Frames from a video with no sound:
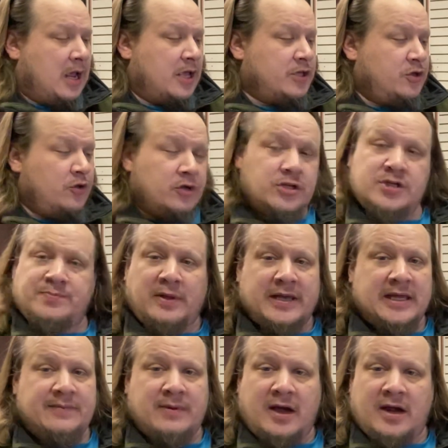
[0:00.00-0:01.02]
you could just play
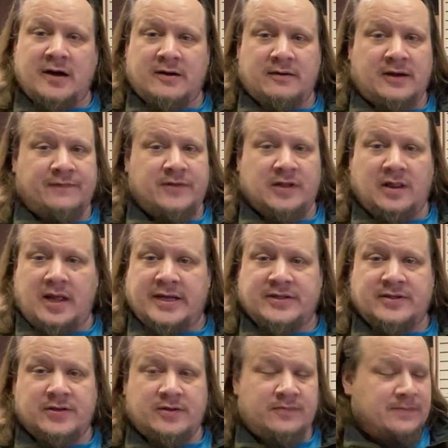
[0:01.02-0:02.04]
E minor if you'd like
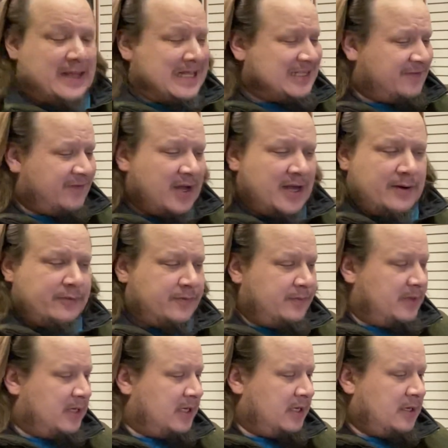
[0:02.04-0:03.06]
to. That's fine with
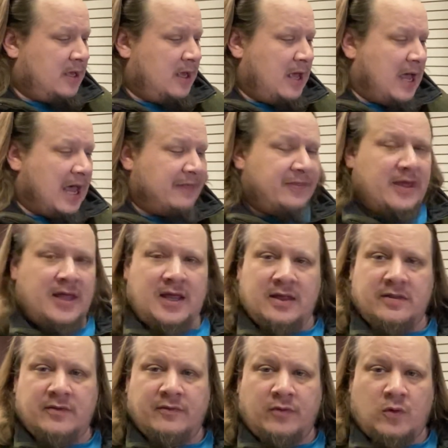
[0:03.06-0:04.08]
me. I think in
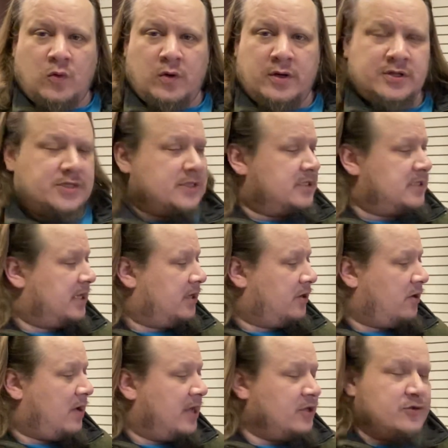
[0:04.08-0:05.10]
the recording just a second
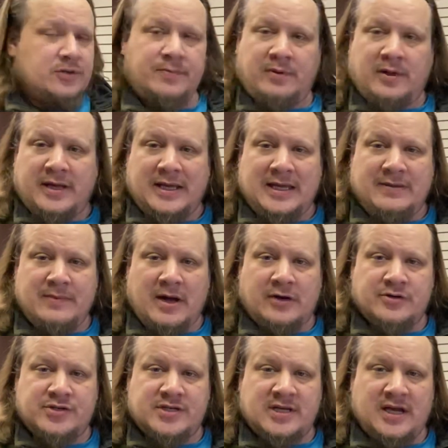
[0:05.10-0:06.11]
ago, I usually play E minor
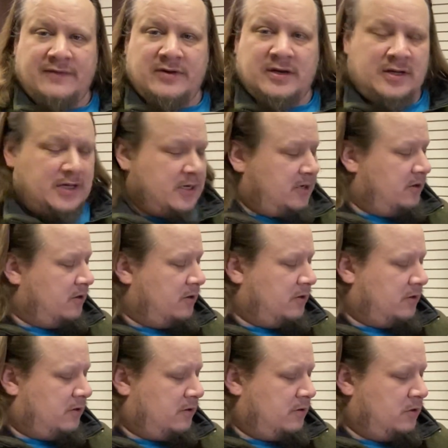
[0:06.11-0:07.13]
7
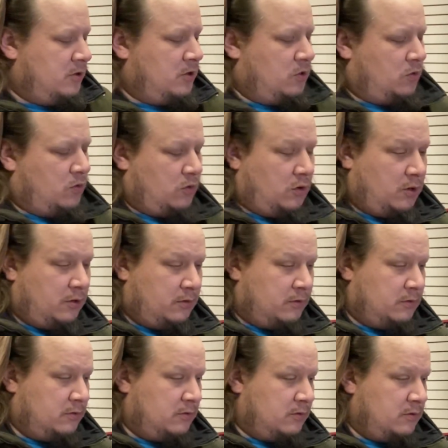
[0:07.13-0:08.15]
here, or
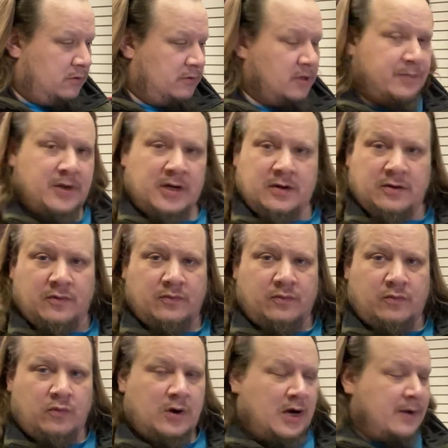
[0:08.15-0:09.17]
depending on
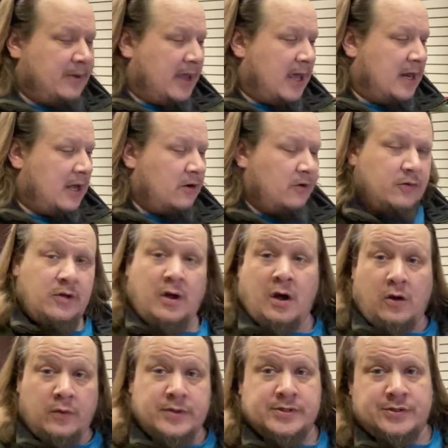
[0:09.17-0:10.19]
where I'm at. I don't
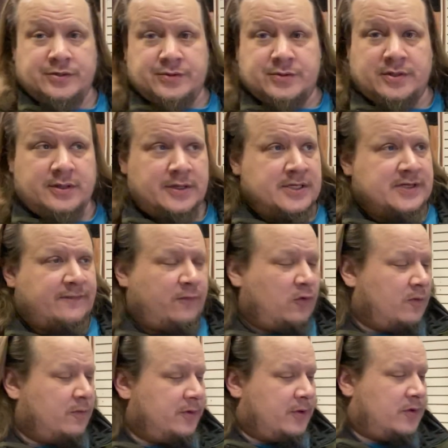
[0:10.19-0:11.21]
always use these
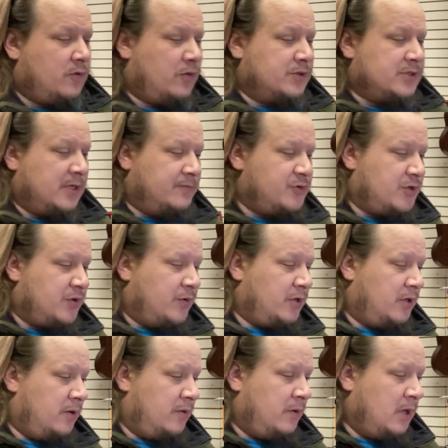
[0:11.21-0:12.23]
form of the chords that I'm showing
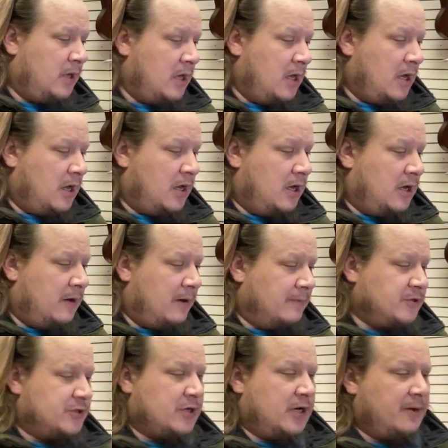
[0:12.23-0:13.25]
you. I'm
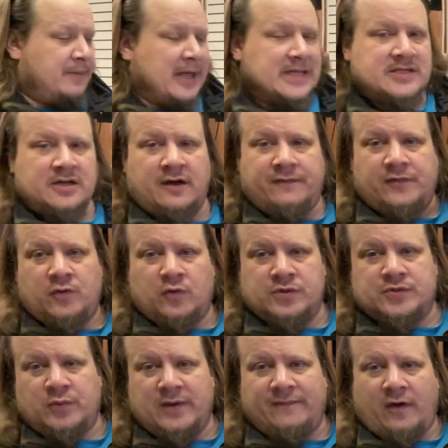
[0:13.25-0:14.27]
just trying to base it off
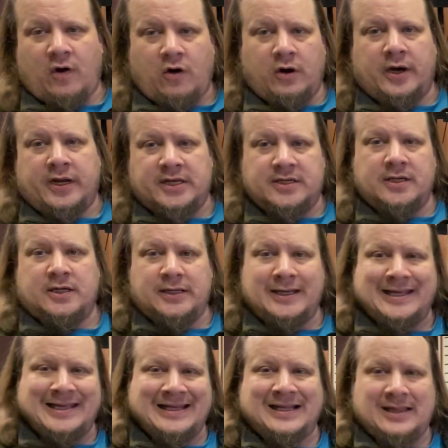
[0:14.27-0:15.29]
chords we've already done
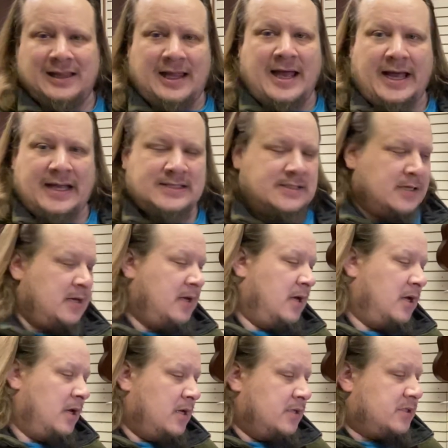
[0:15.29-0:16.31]
in class.
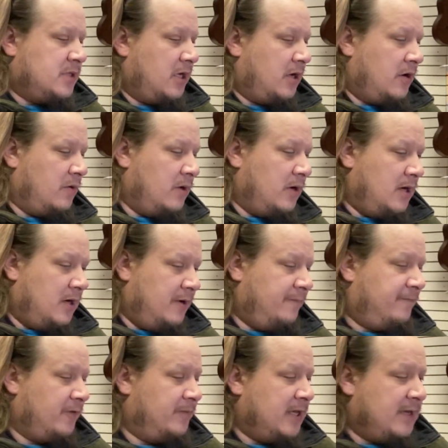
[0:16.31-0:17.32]
So
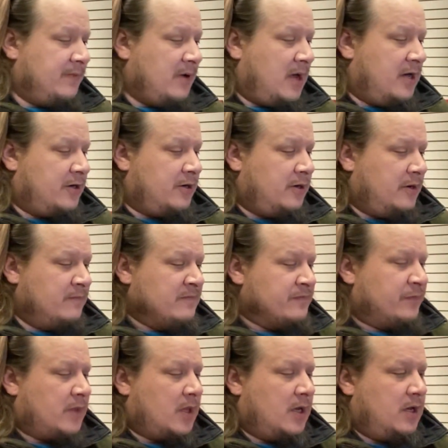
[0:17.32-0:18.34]
from E minor,
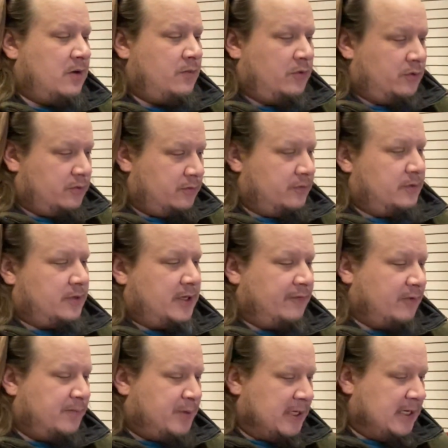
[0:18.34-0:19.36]
it
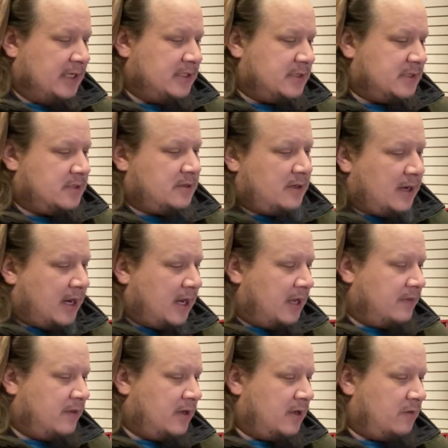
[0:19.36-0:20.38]
repeats,
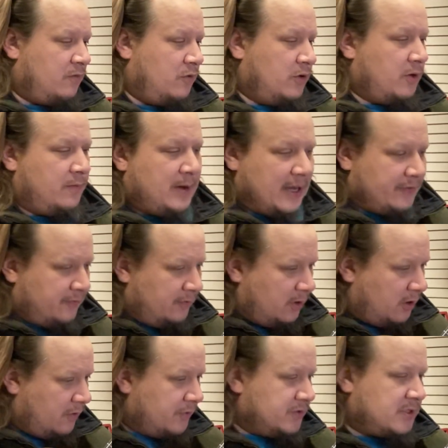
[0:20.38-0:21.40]
and then we'll go back through
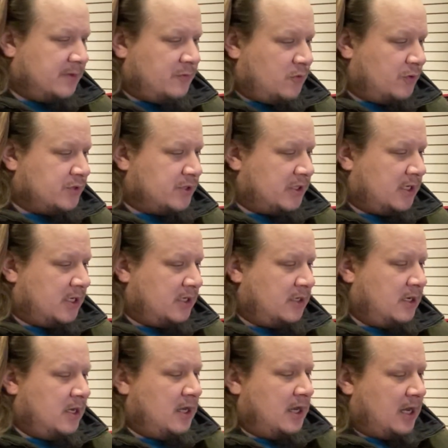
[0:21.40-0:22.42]
all those same chords again,
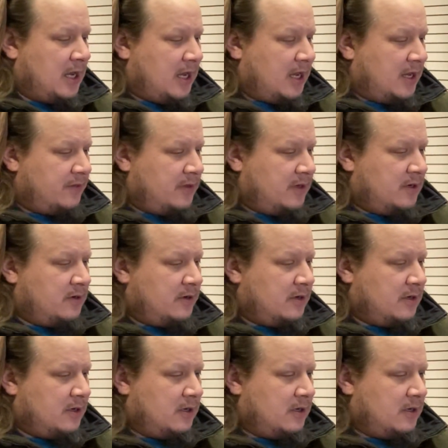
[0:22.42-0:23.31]
and then